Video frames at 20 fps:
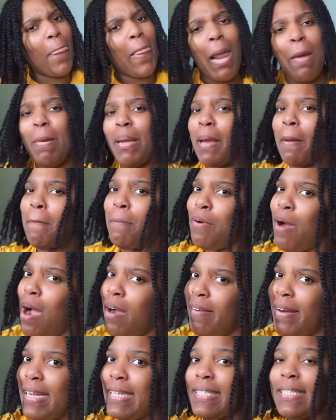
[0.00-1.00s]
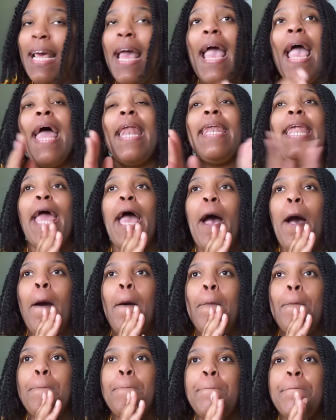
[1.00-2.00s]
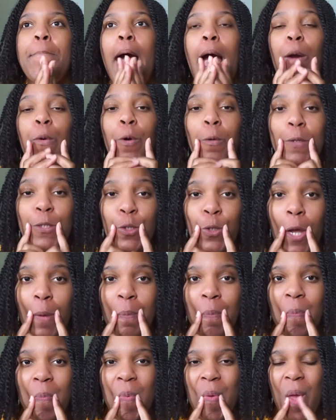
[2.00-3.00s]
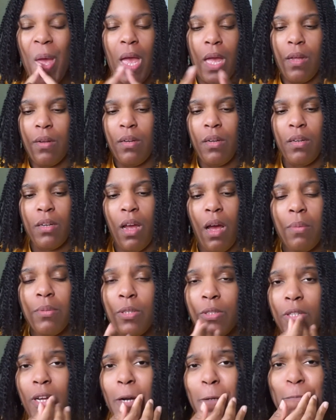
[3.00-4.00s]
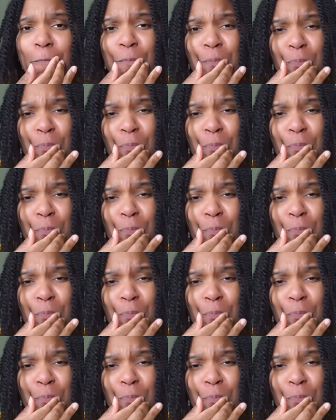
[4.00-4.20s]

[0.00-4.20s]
making progress. Now, I will be showing, oh yeah, I'm so sorry.